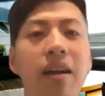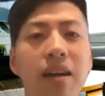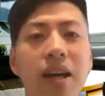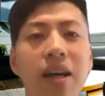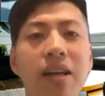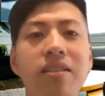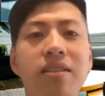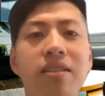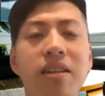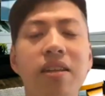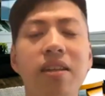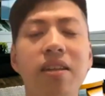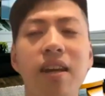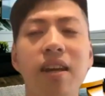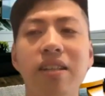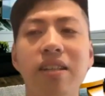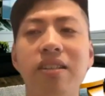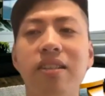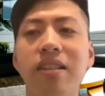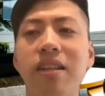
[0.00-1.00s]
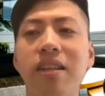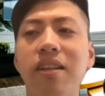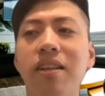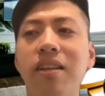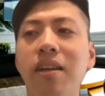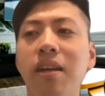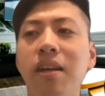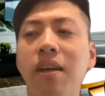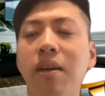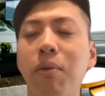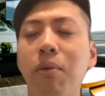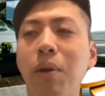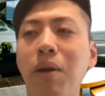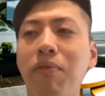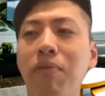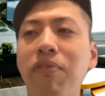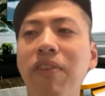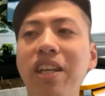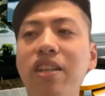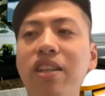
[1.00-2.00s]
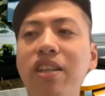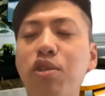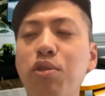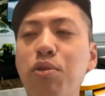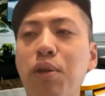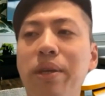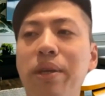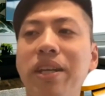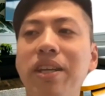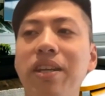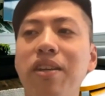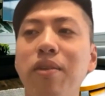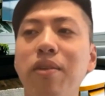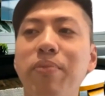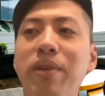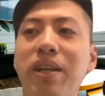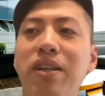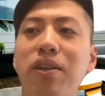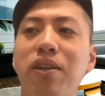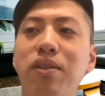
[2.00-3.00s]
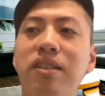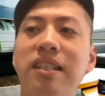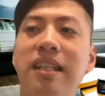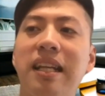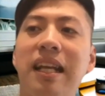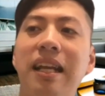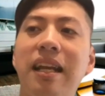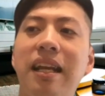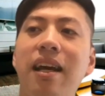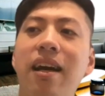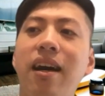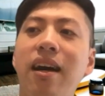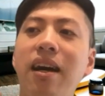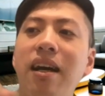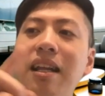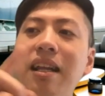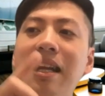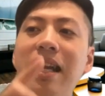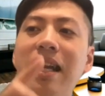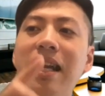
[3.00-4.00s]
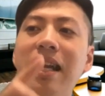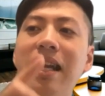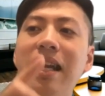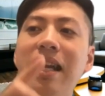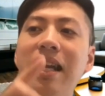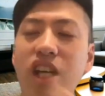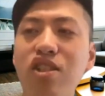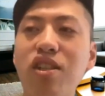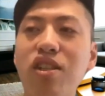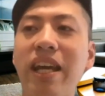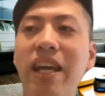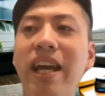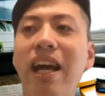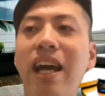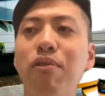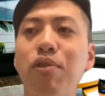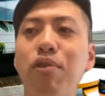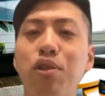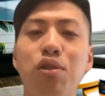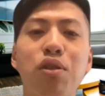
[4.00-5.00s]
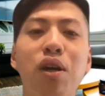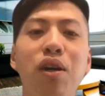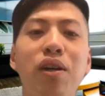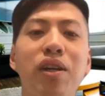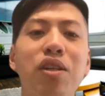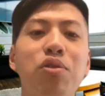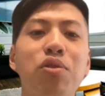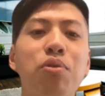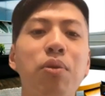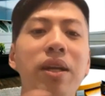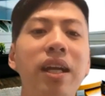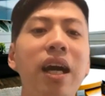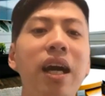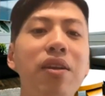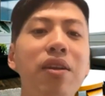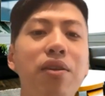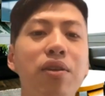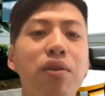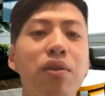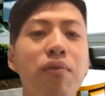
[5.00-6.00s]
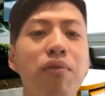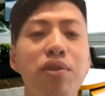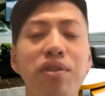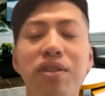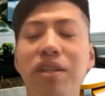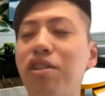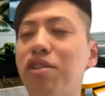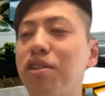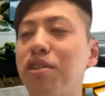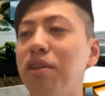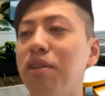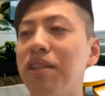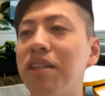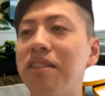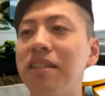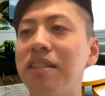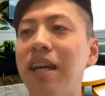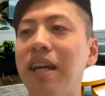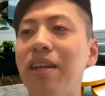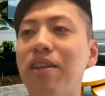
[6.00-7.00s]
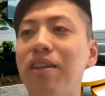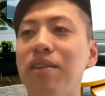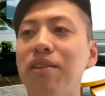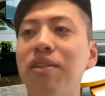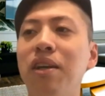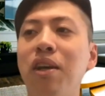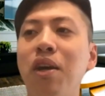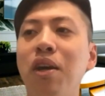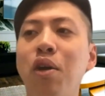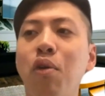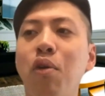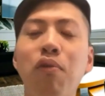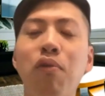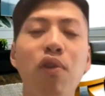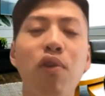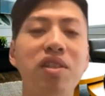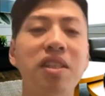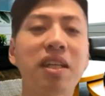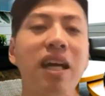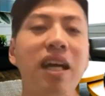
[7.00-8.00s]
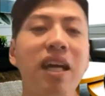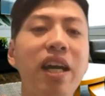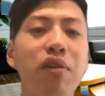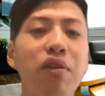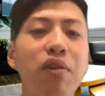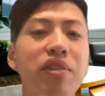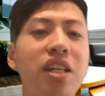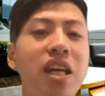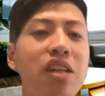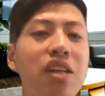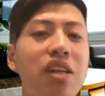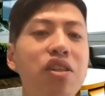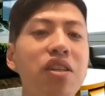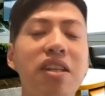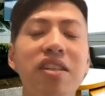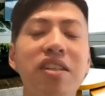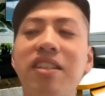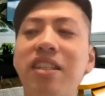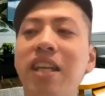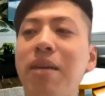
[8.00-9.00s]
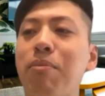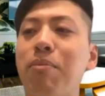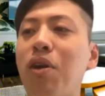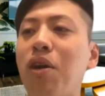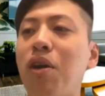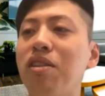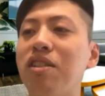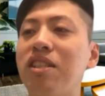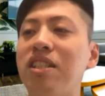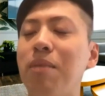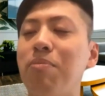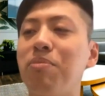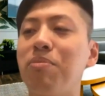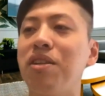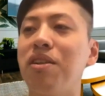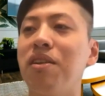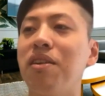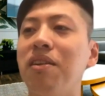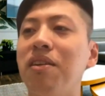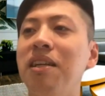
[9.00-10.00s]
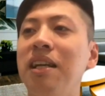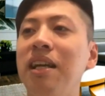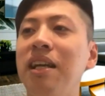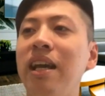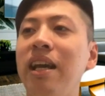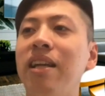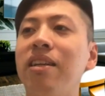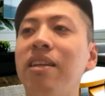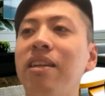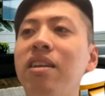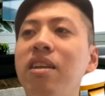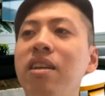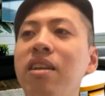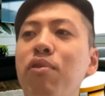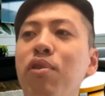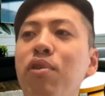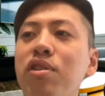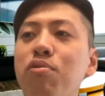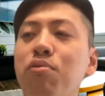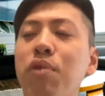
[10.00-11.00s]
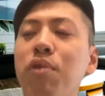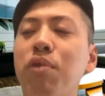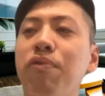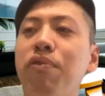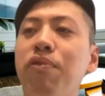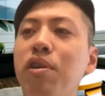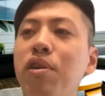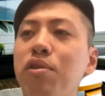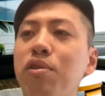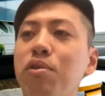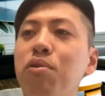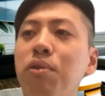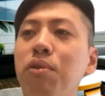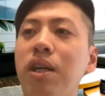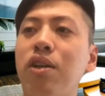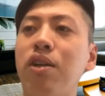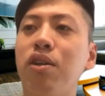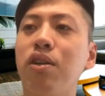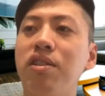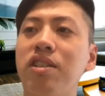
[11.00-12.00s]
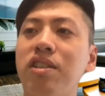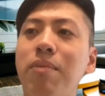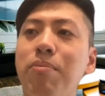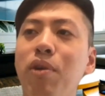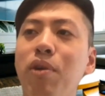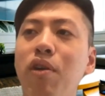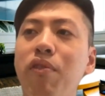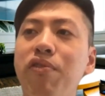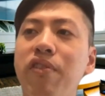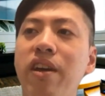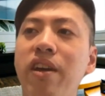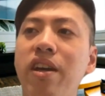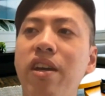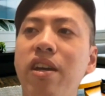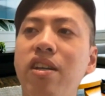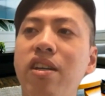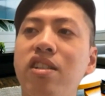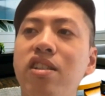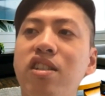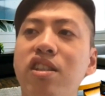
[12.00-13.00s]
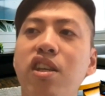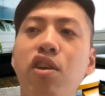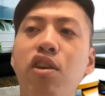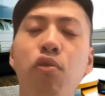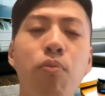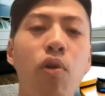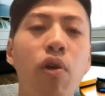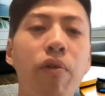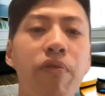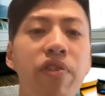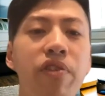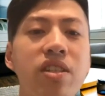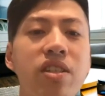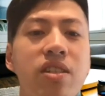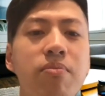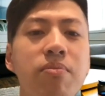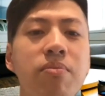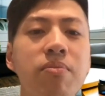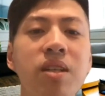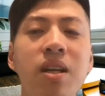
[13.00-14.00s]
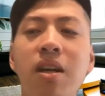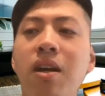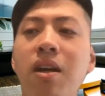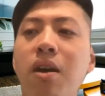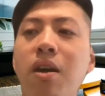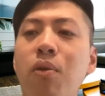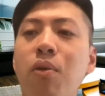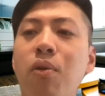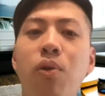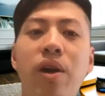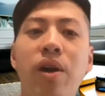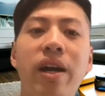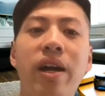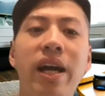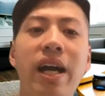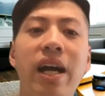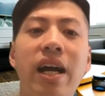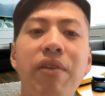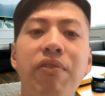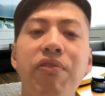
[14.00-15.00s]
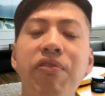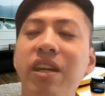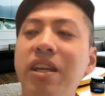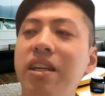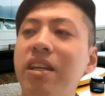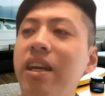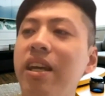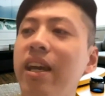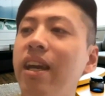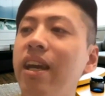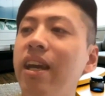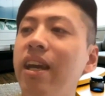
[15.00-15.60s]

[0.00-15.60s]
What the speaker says: I see. Well, funny story here, because like yesterday I was talking to another conversational designer who was kind of touching the same concept here. And he was referring to the concept of a skillmorphism, where I think a